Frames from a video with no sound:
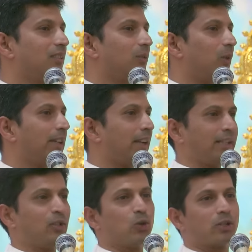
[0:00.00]
One
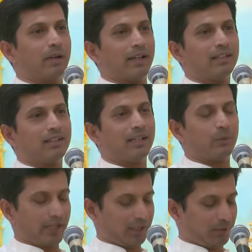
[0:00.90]
night goes by, I
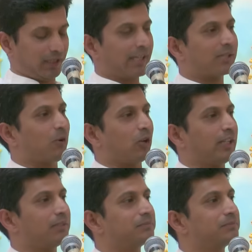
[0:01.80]
wake up the next
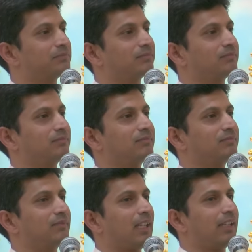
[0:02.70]
morning
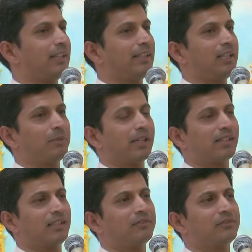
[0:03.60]
and I tell
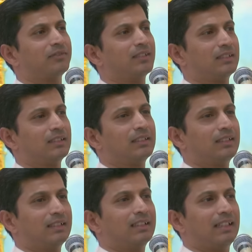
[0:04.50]
myself,
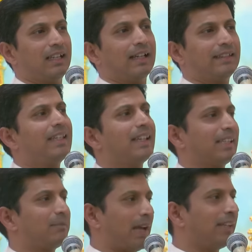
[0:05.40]
I think I
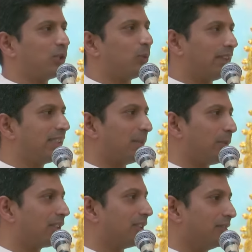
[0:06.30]
can manage one
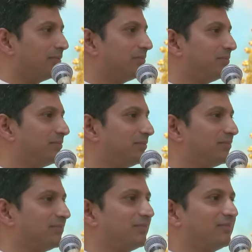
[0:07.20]
semester.
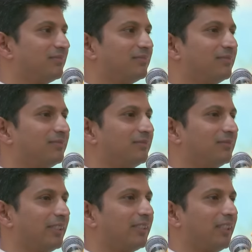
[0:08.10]

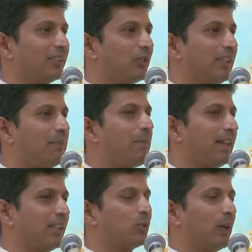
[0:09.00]
Right? I thought I'll
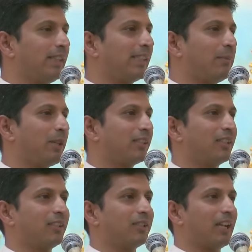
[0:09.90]
manage one
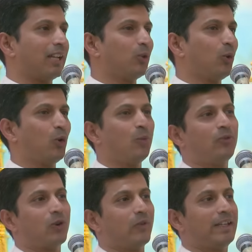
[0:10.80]
semester, I'll go home
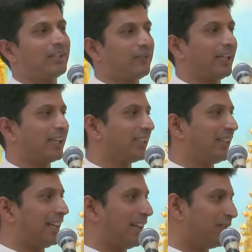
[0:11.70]
for winter
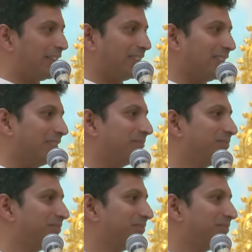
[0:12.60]
vacation and never return.